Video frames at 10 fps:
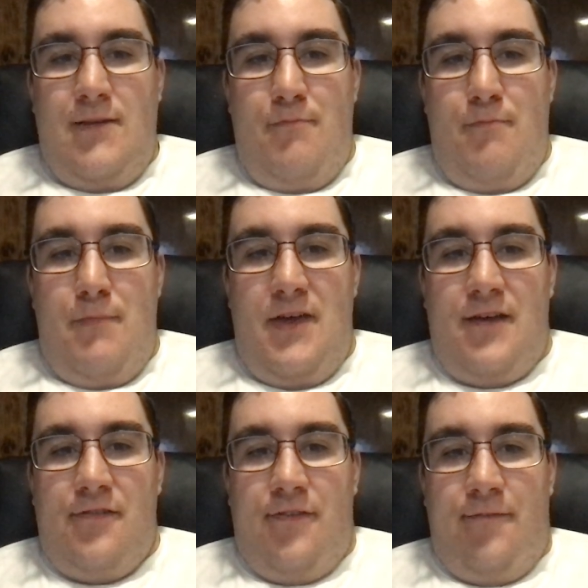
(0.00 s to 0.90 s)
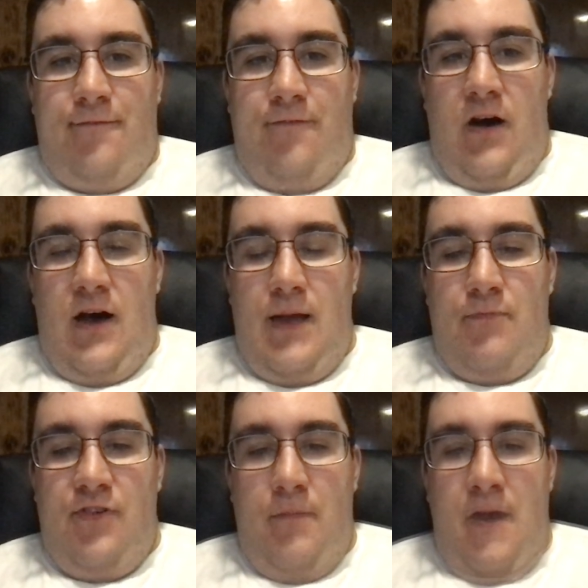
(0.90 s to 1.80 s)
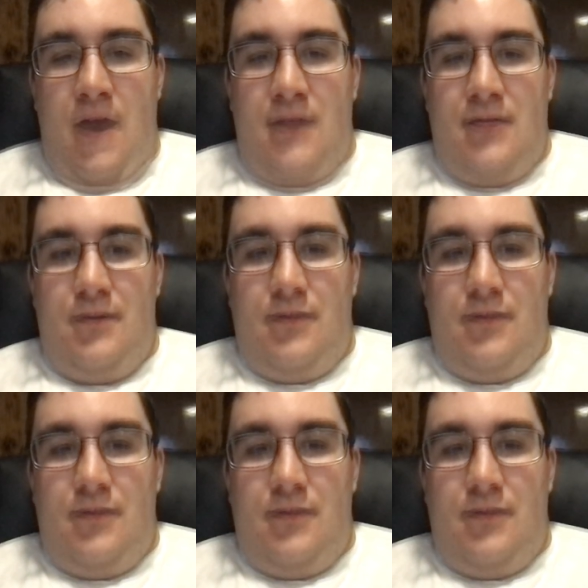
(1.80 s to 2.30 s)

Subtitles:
mixed vibes about it.